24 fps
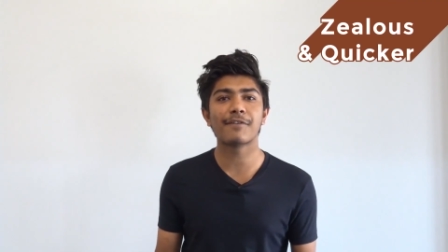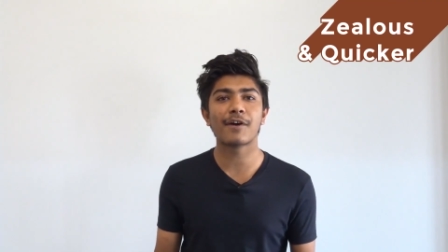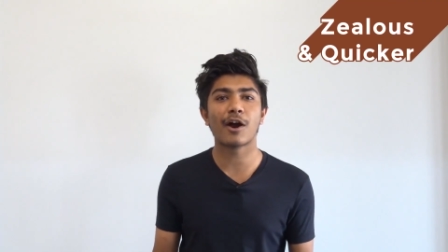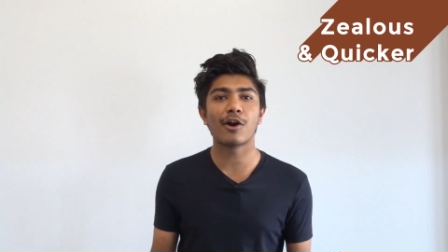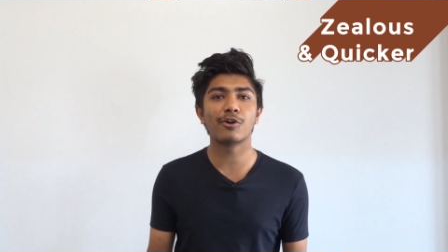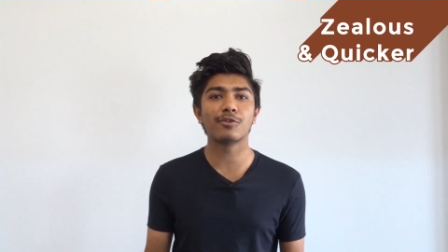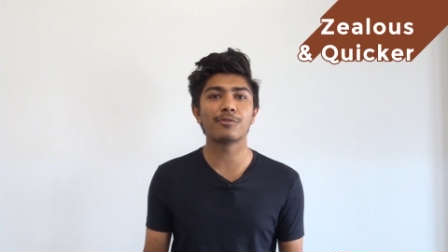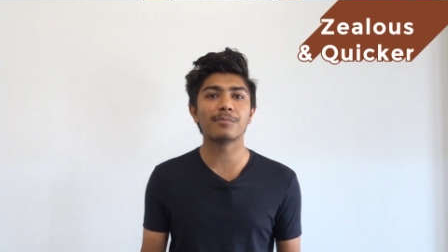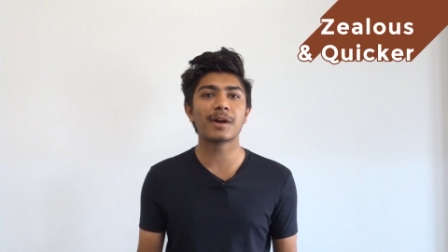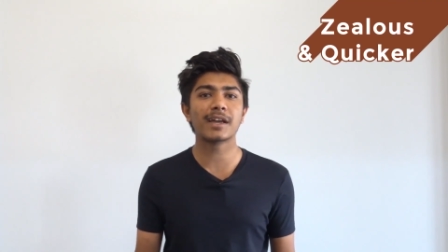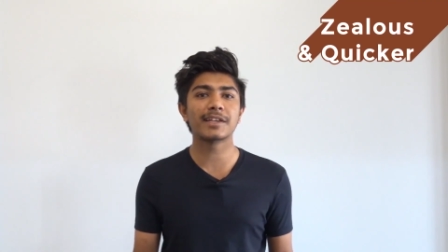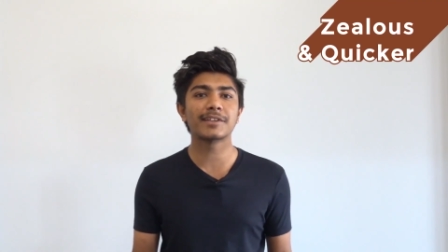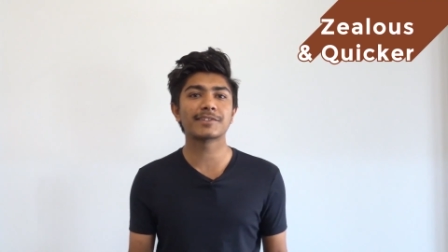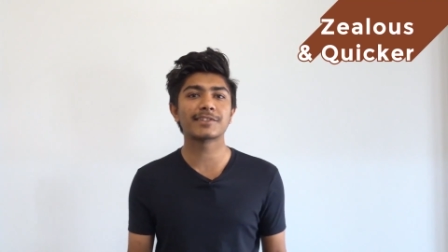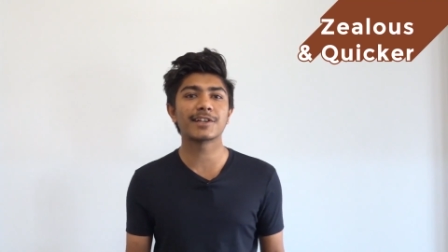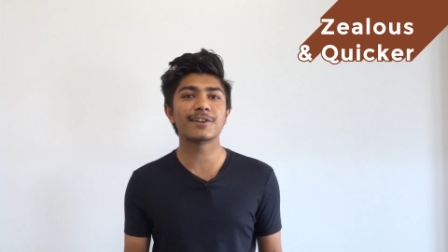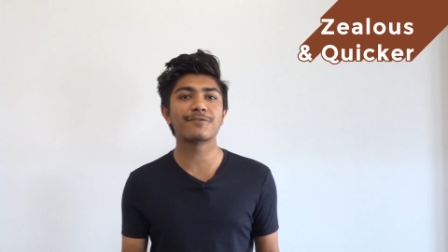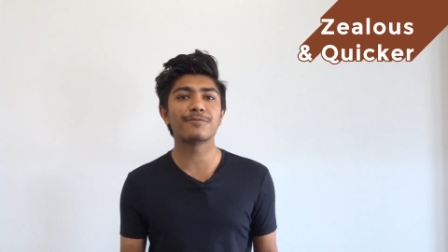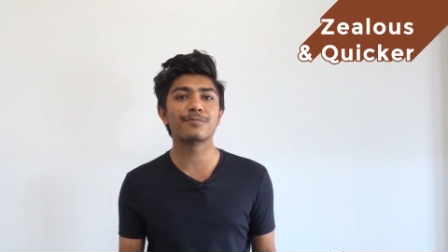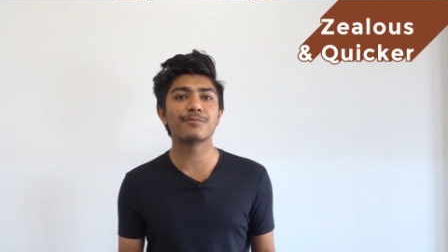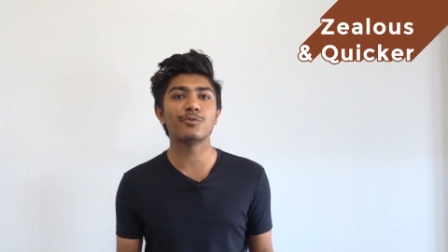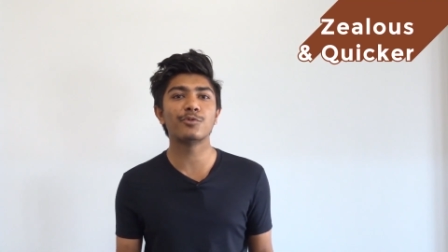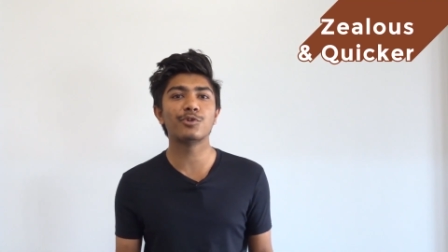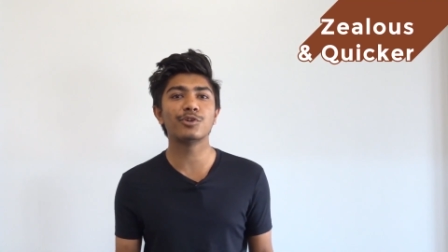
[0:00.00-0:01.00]
found
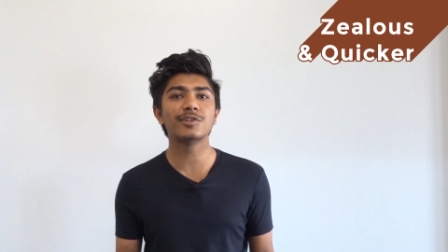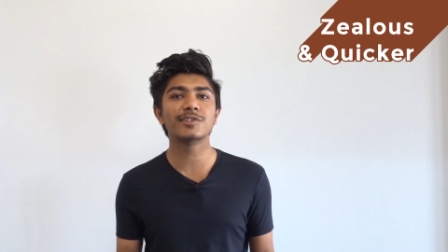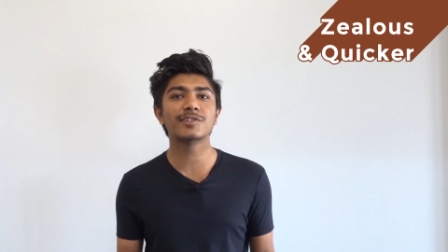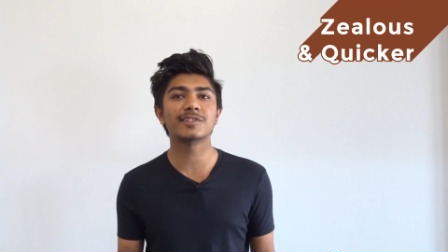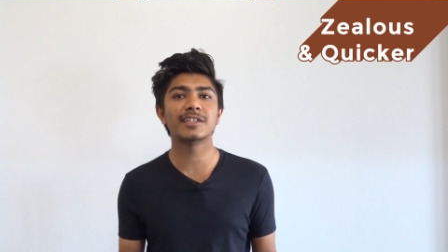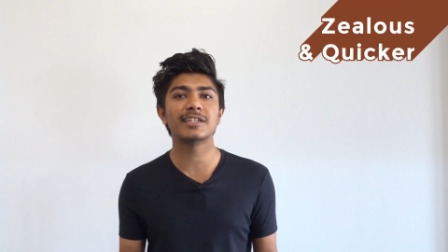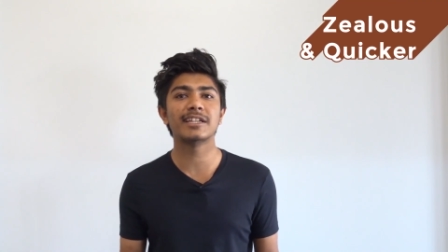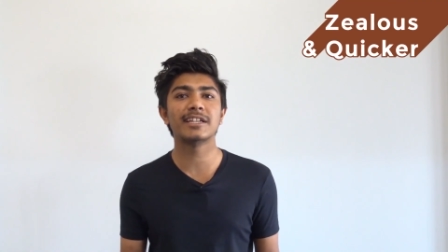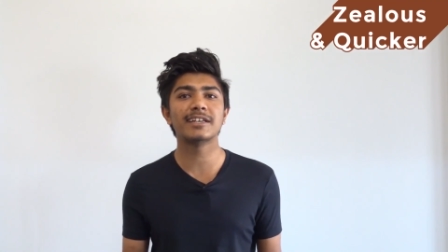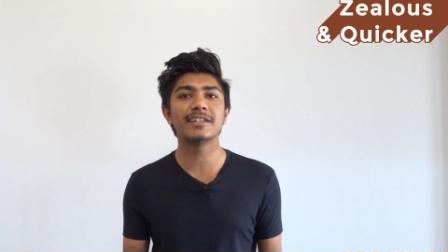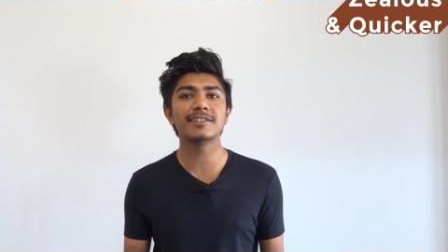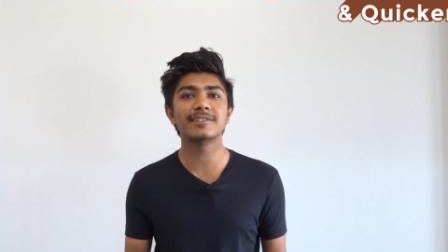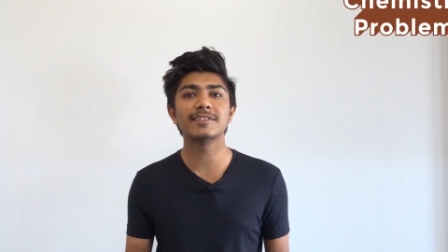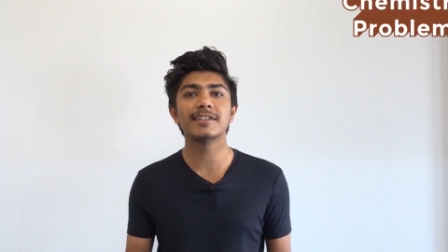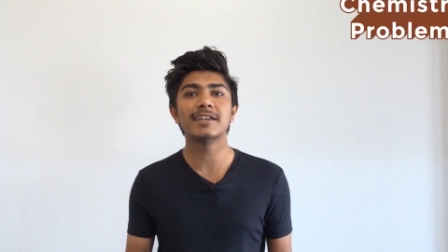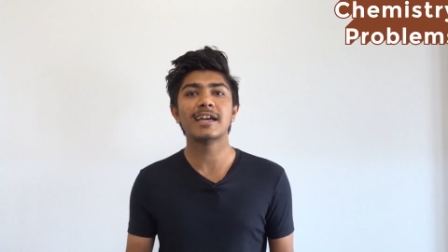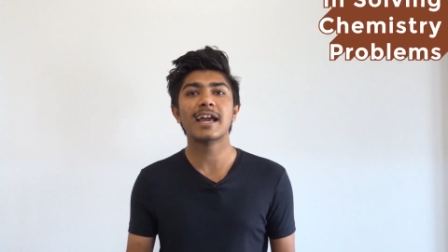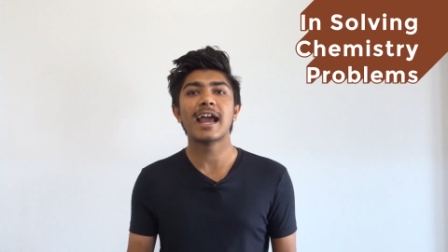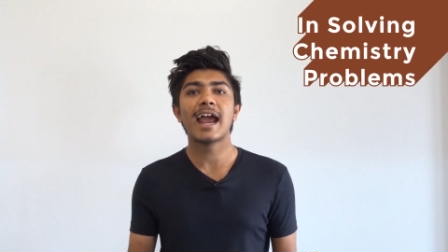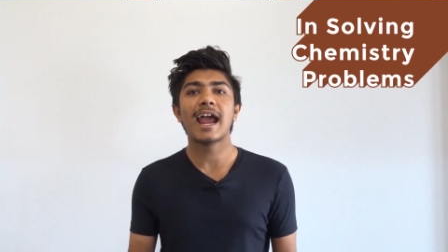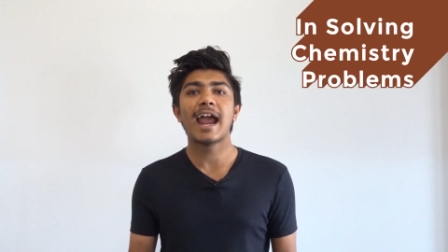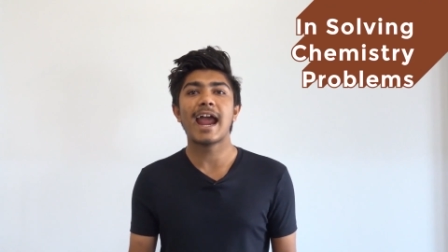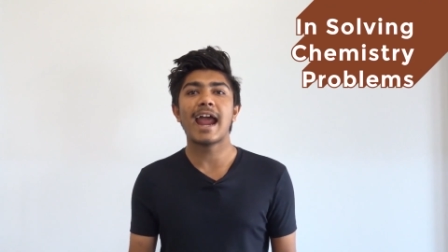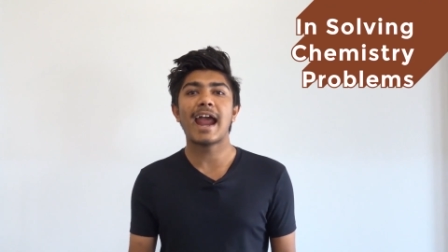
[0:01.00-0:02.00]
myself more zealous
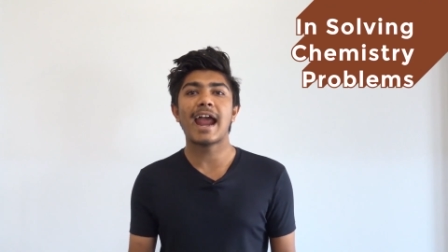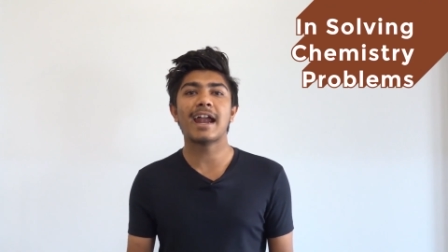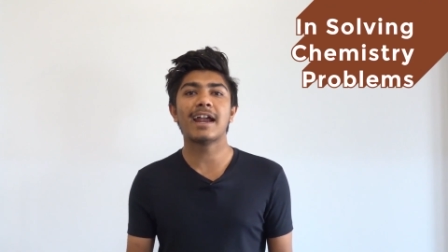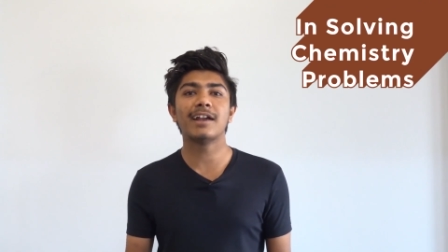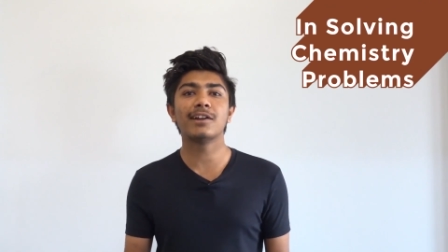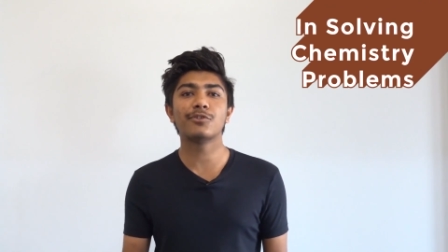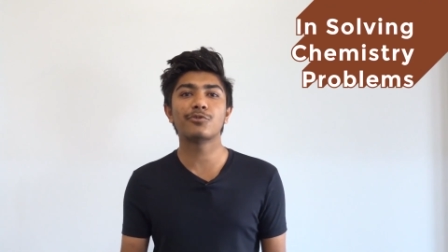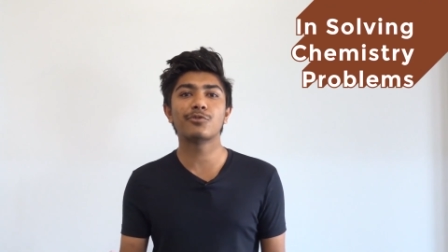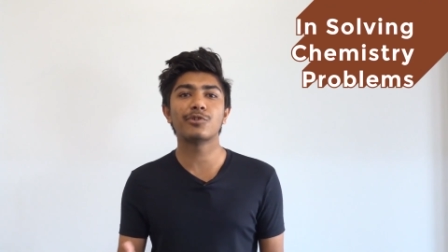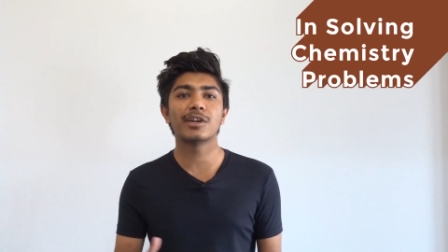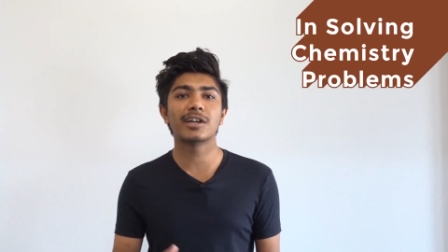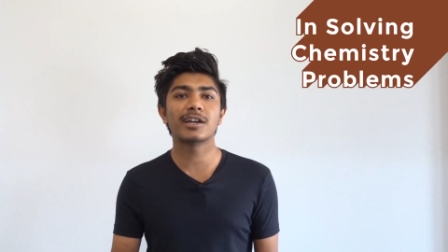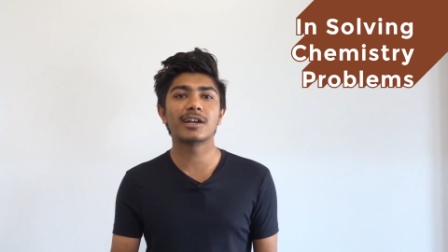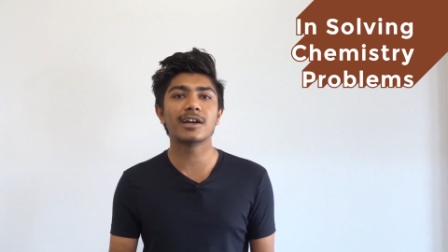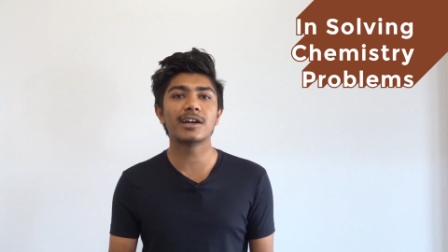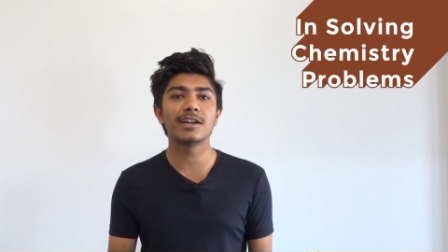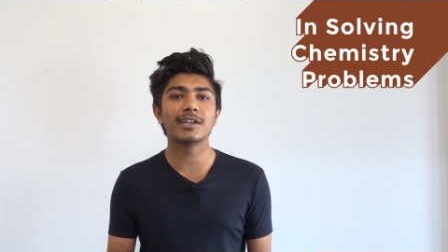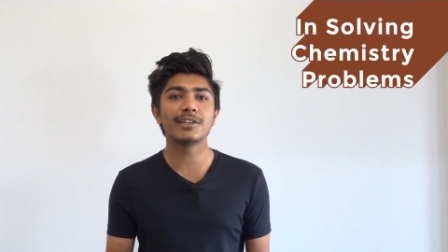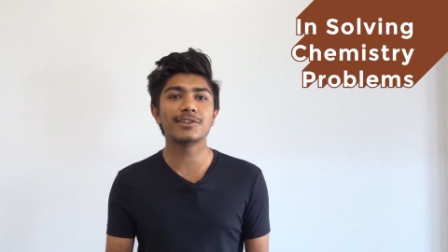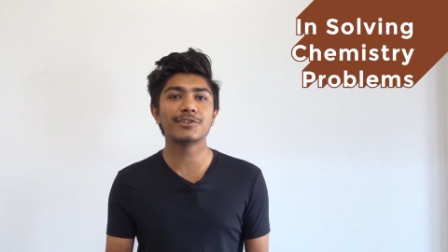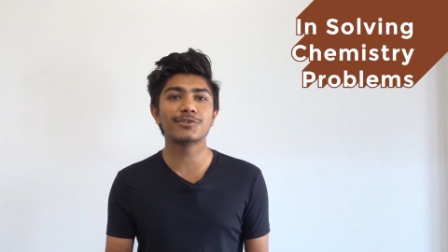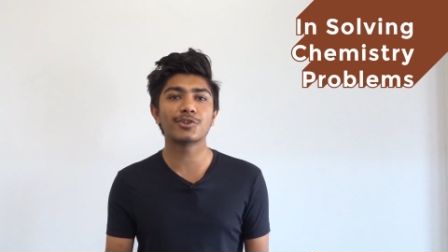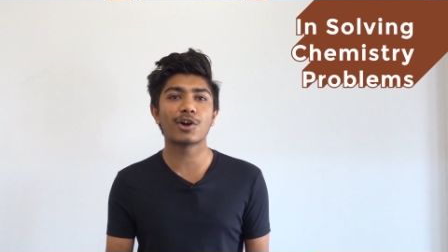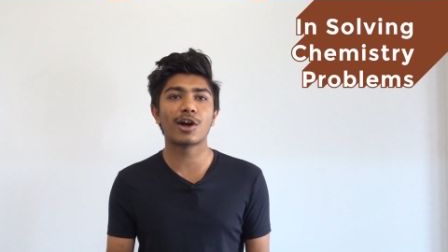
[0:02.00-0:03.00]
and quicker
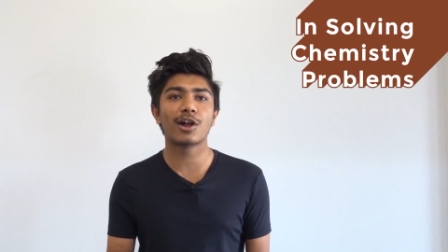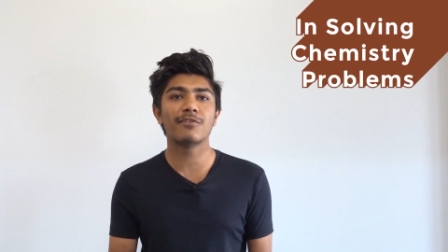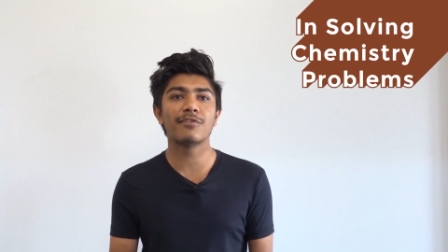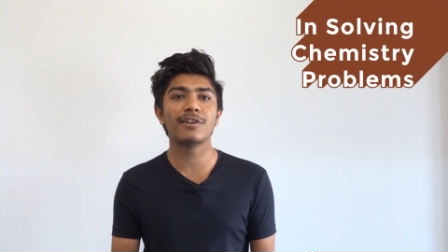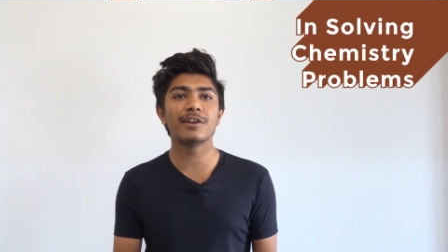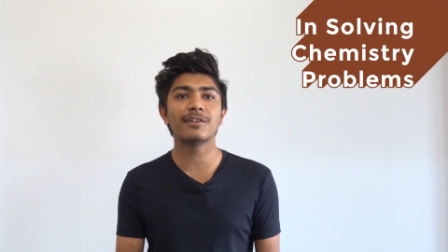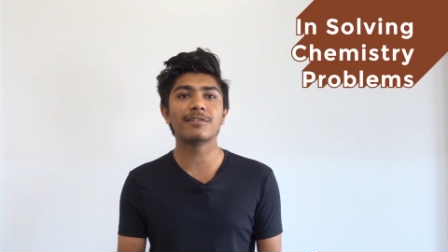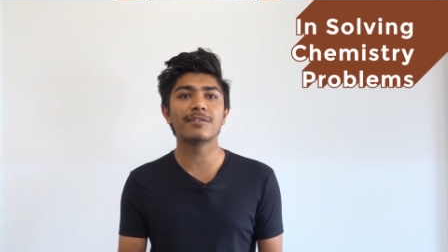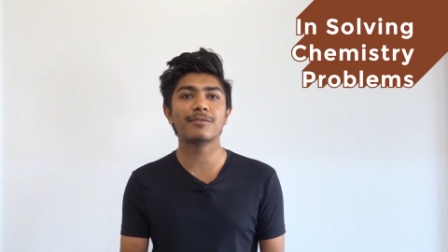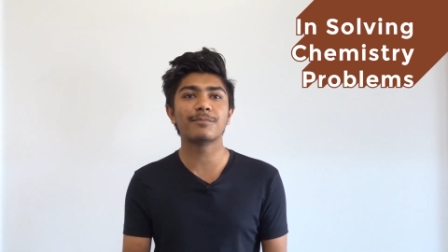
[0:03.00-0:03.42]
in solving